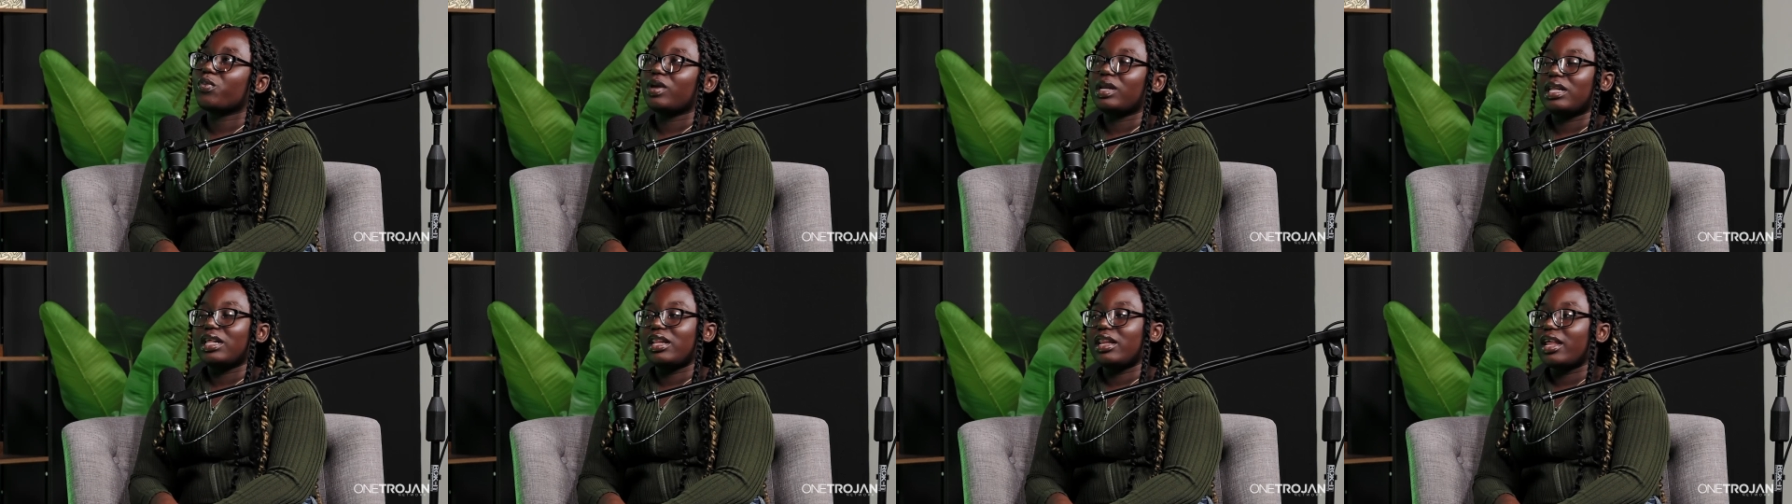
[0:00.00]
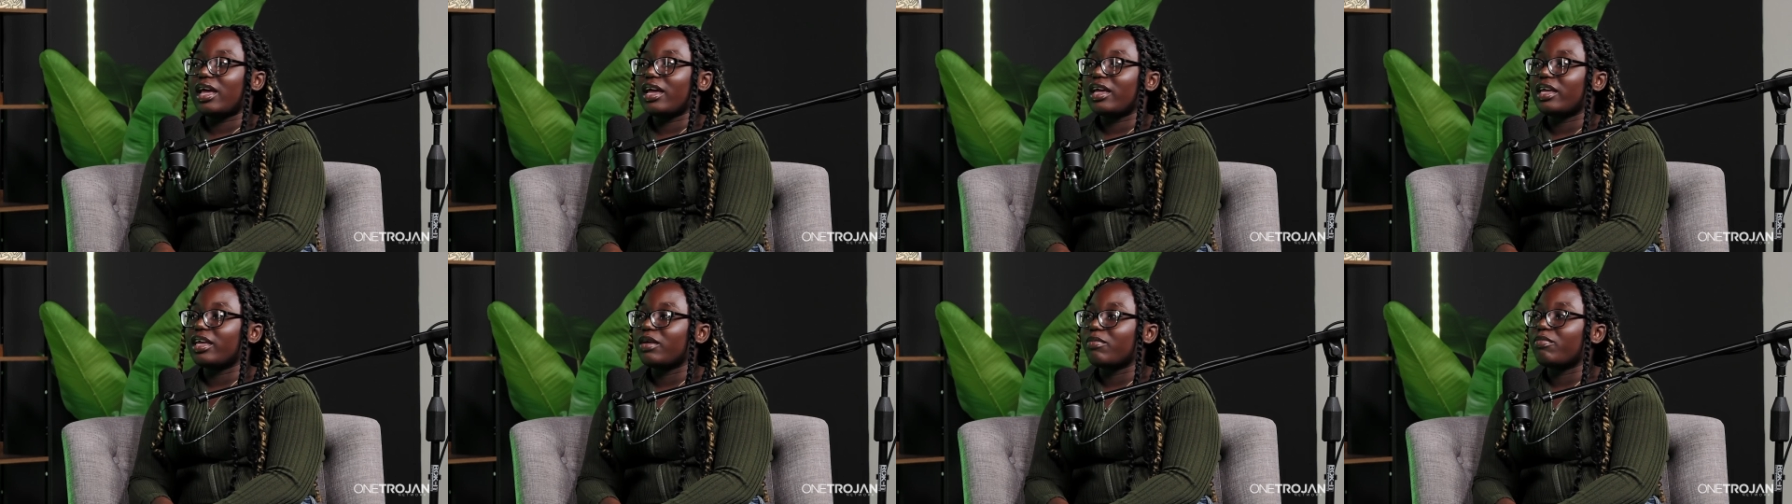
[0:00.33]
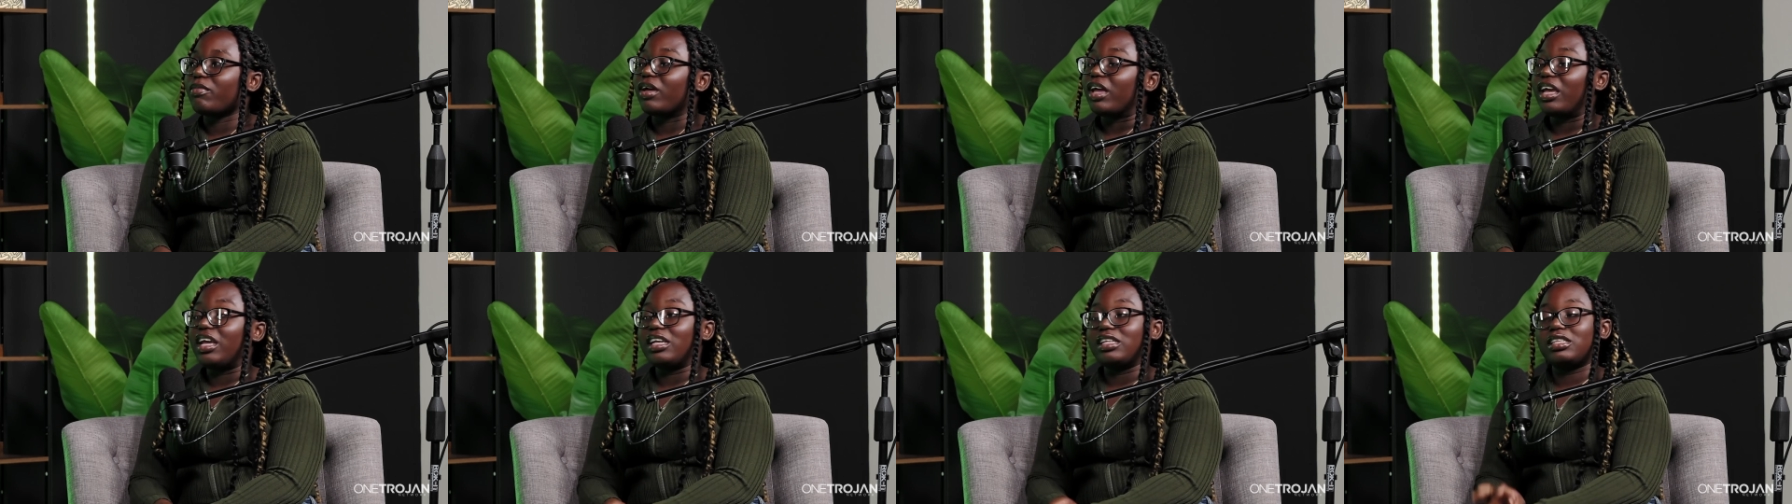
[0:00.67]
really like it.
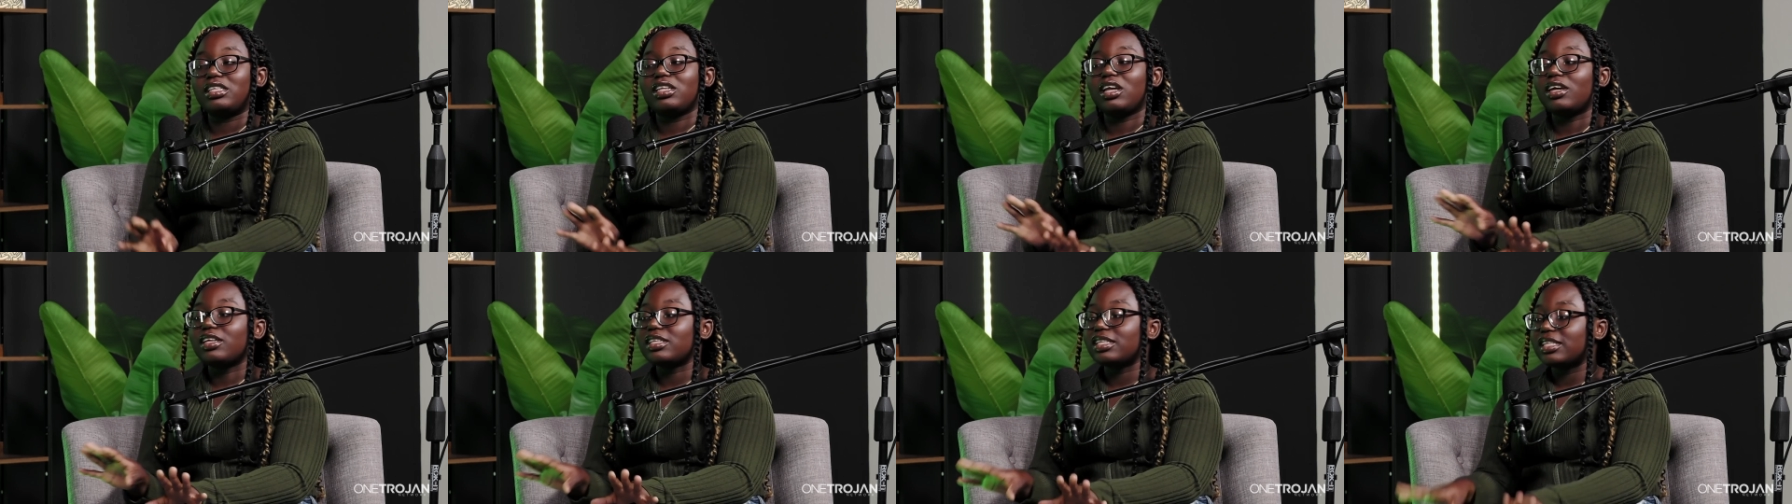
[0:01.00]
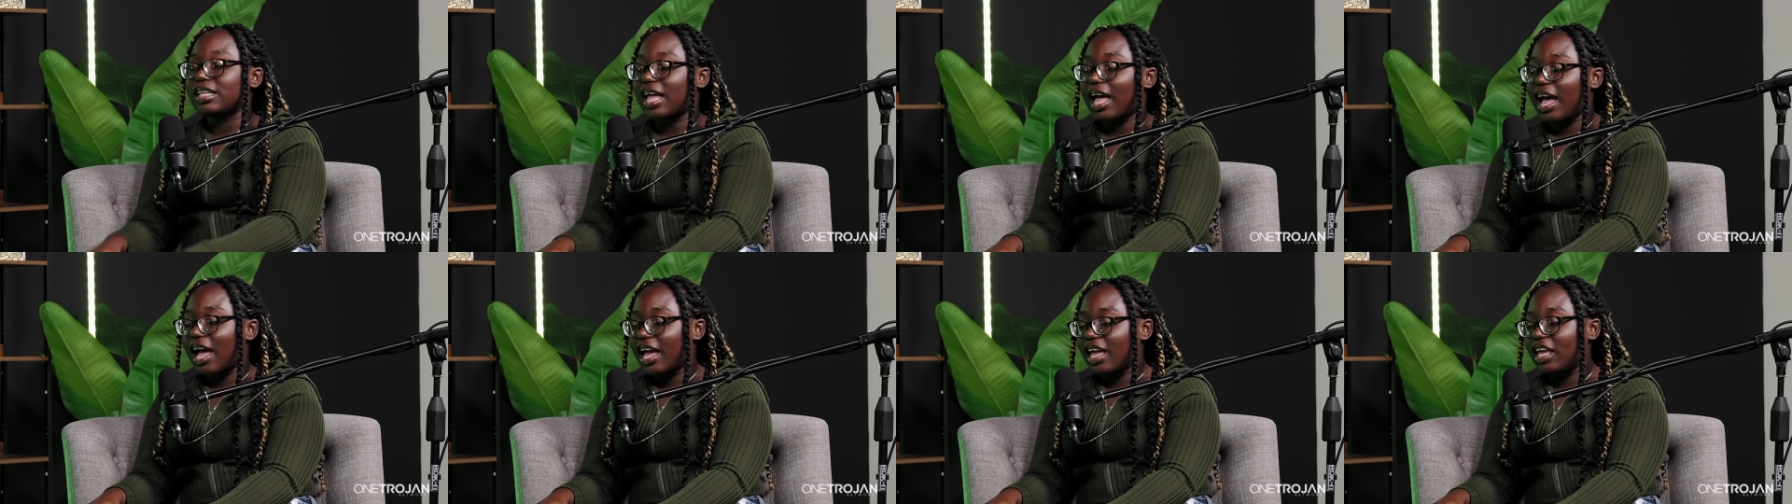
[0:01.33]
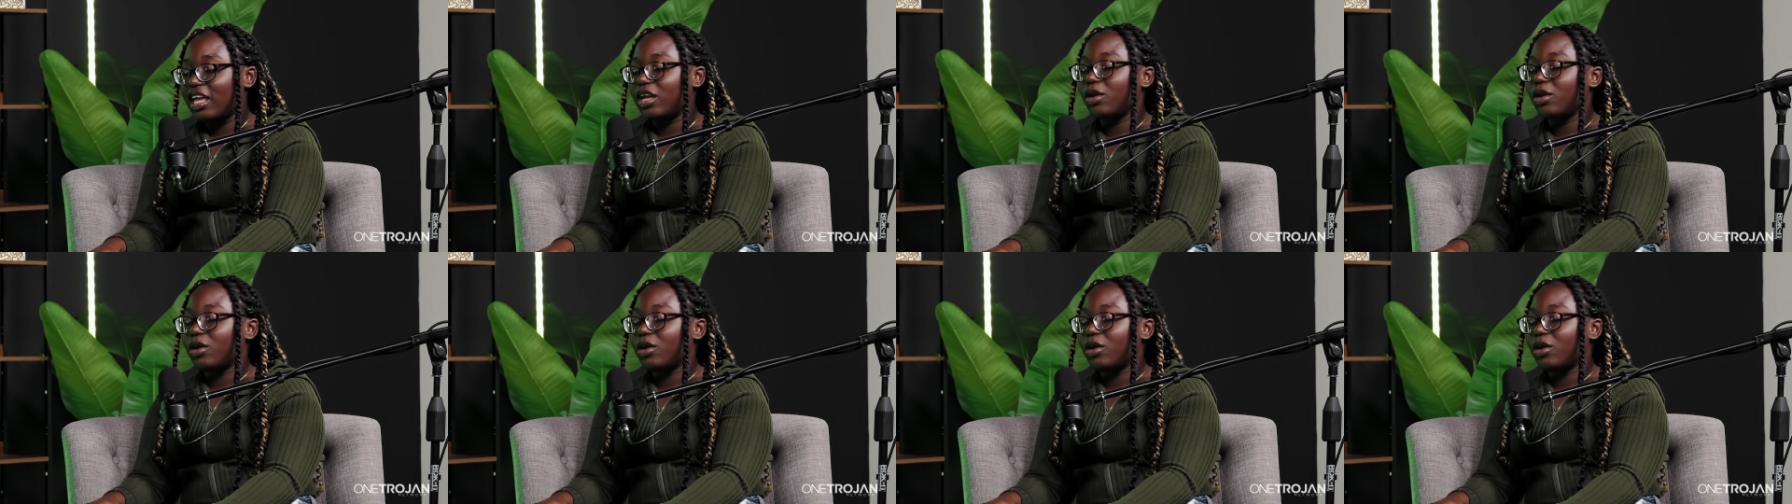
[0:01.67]
But it's your style.